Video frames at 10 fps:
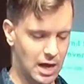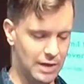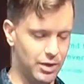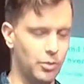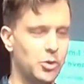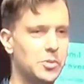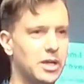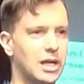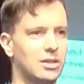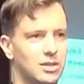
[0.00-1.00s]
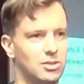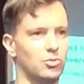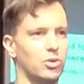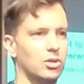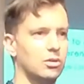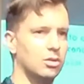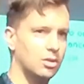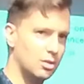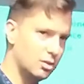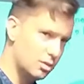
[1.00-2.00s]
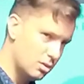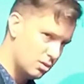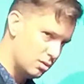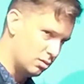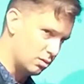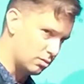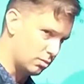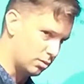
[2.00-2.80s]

I thought we'd be like, this is the word of the Lord. Thanks be to